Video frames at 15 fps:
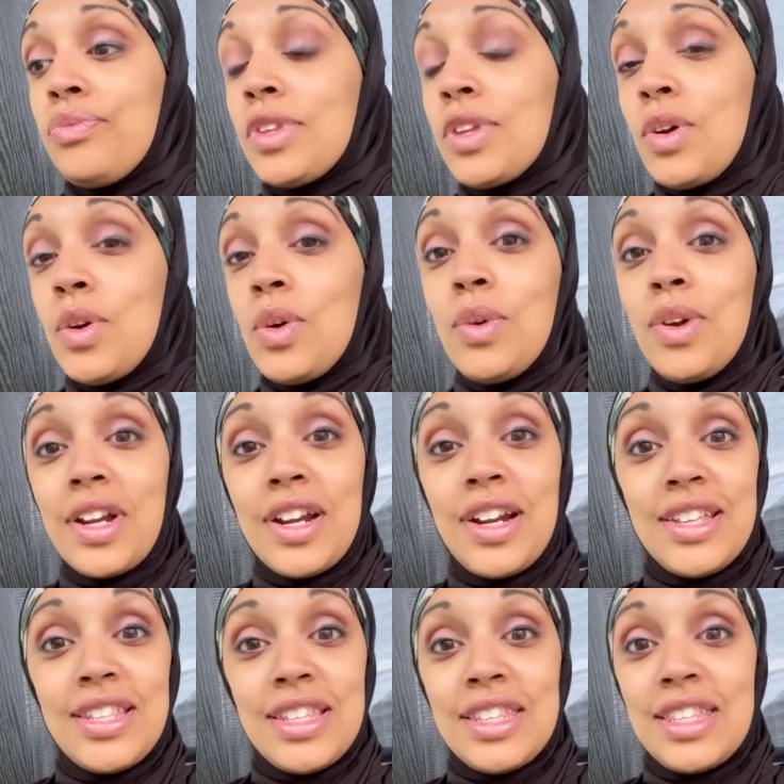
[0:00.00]

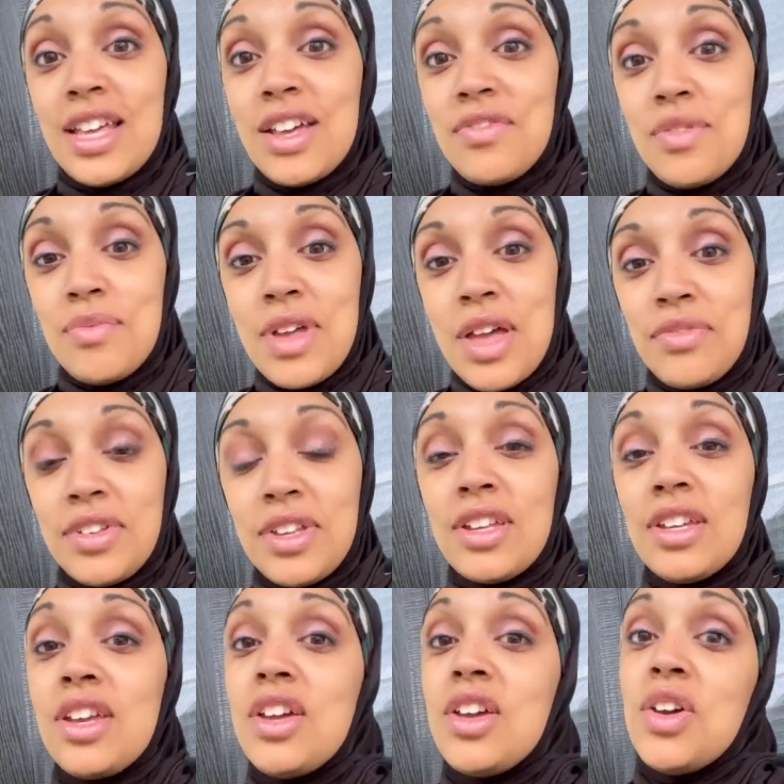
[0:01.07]
co-workers and stuff. I'm having
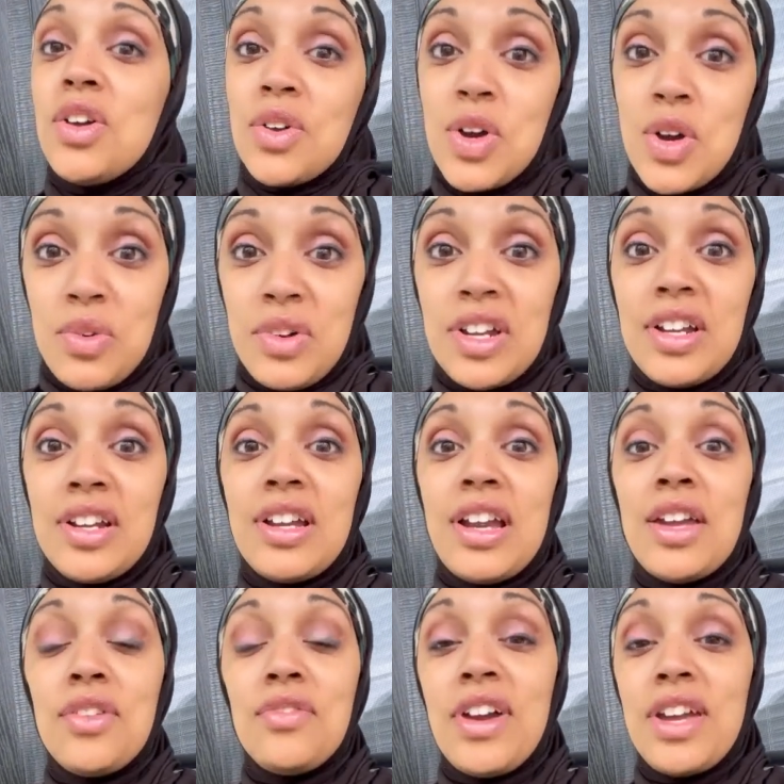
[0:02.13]
co-worker. I
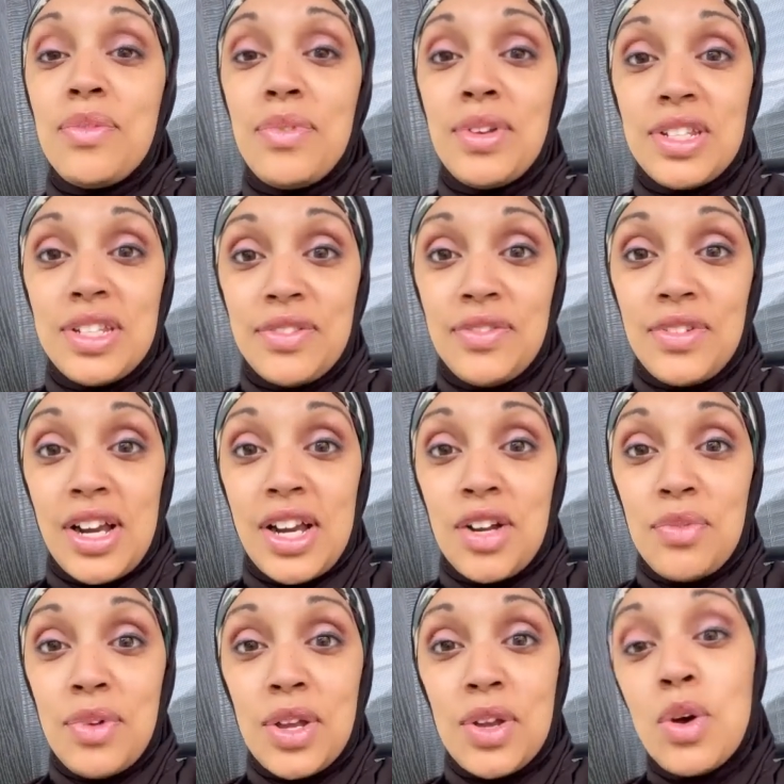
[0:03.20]
invite a bunch of
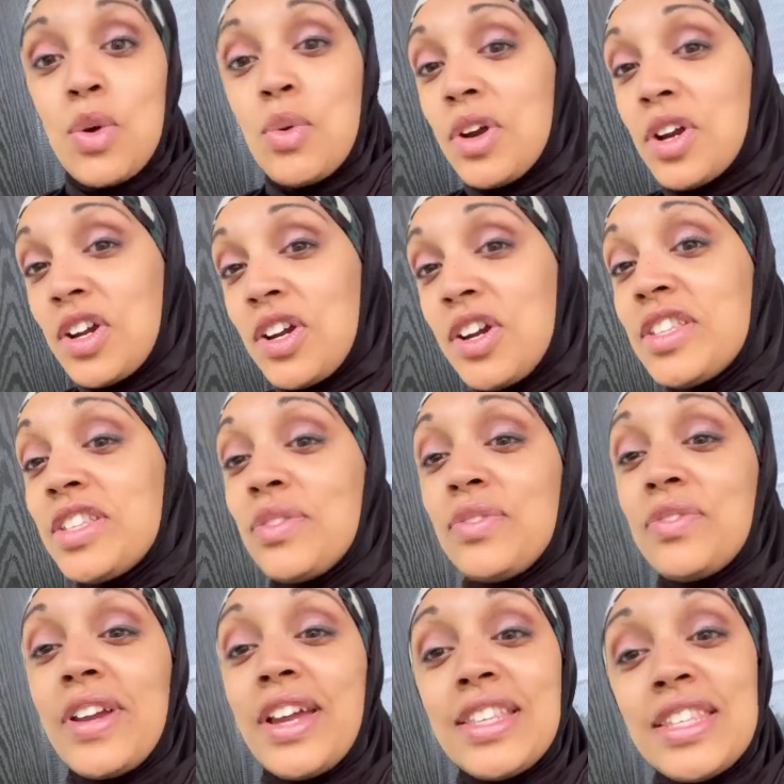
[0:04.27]
my co-workers and
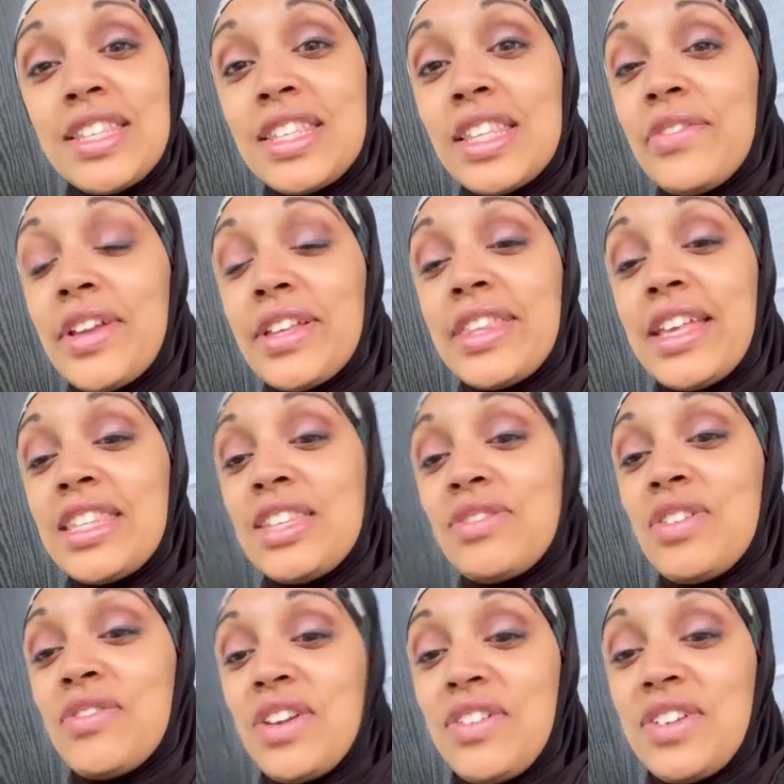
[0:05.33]
friends and stuff like that to
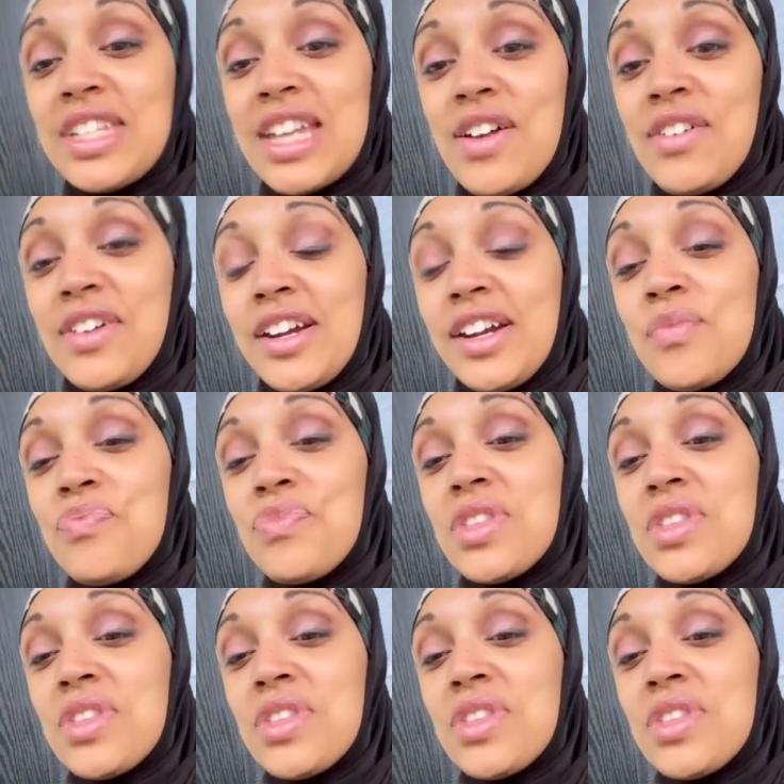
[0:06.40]
my baby shower.